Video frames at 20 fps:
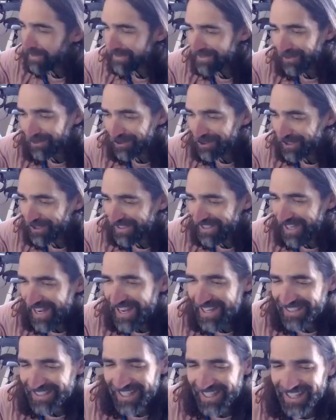So
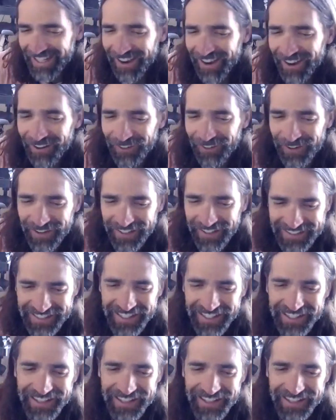she always